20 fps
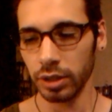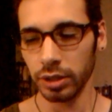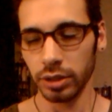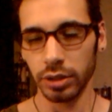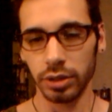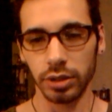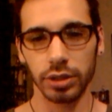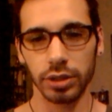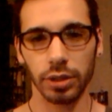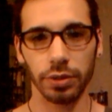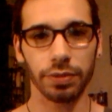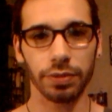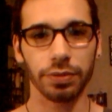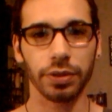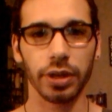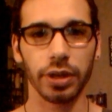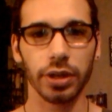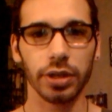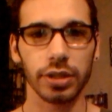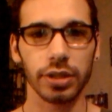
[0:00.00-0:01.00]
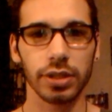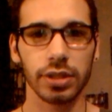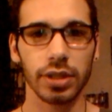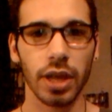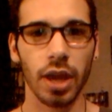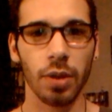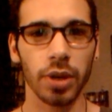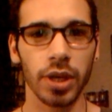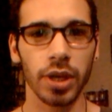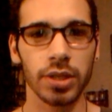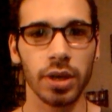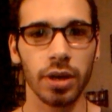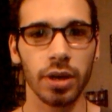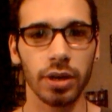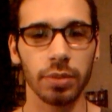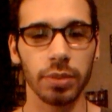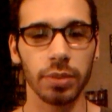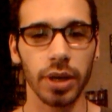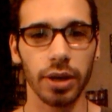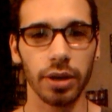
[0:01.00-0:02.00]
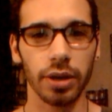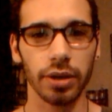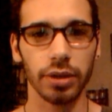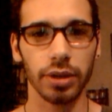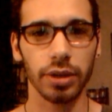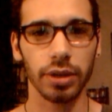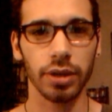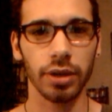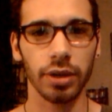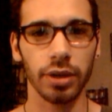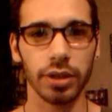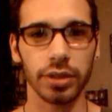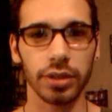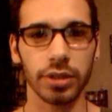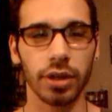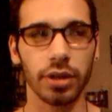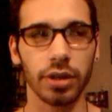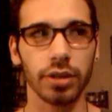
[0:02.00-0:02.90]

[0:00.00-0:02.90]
So first, I want to talk a